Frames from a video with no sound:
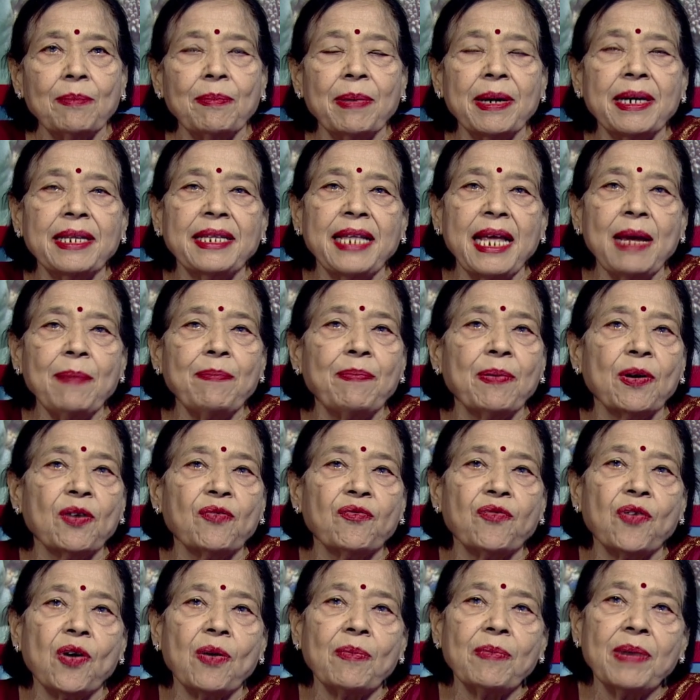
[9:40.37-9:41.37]
but they
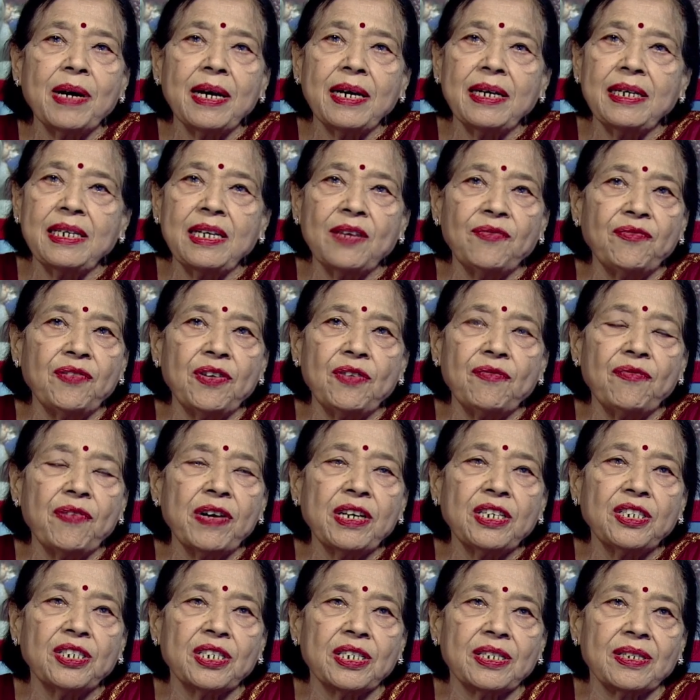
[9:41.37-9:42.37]
perform different
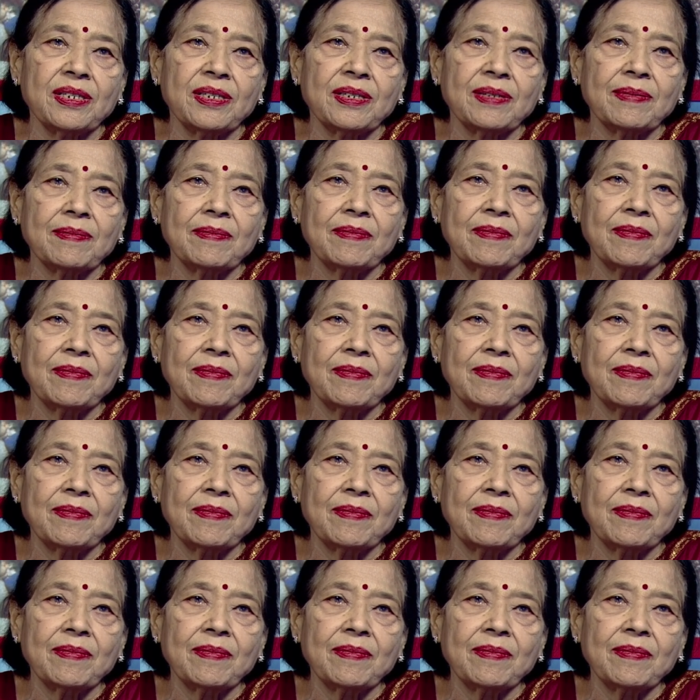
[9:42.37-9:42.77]
functions.